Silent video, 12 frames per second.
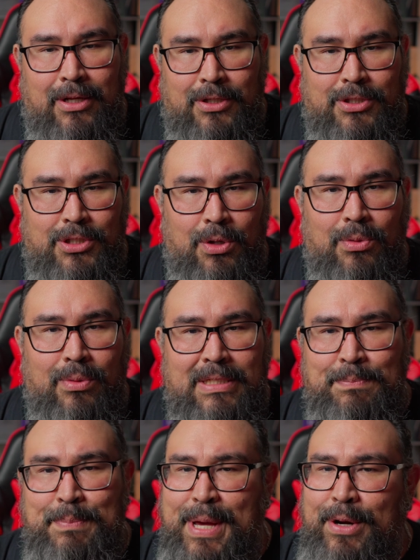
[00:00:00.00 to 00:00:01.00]
So it's
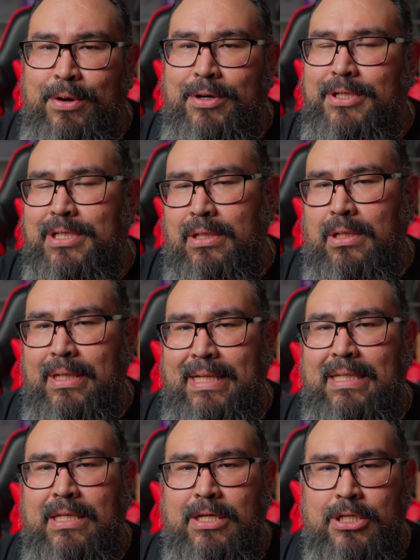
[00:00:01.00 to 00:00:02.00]
better to look
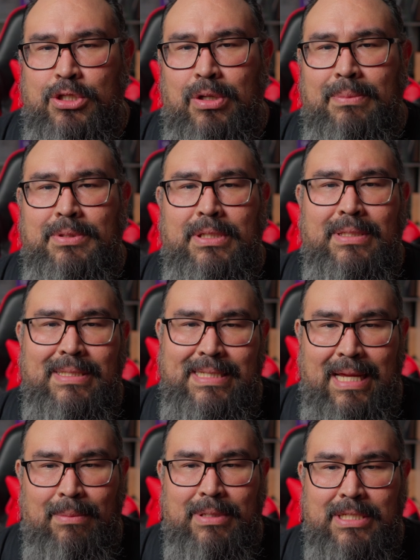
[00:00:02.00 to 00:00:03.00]
in the description to see
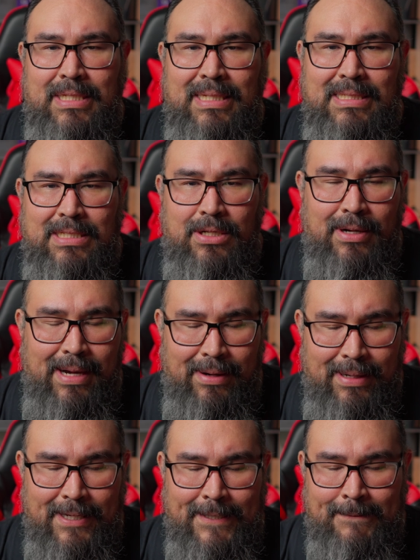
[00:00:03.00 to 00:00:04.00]
how much it is in your
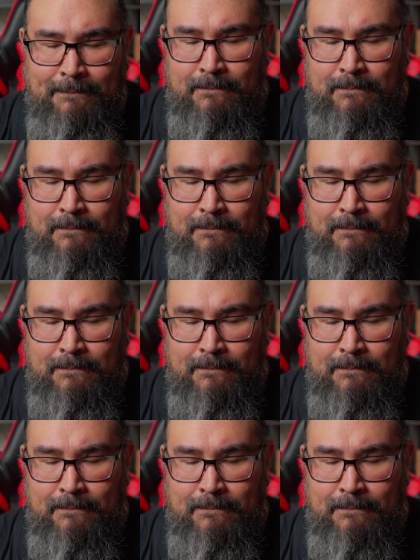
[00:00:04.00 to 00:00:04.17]
area.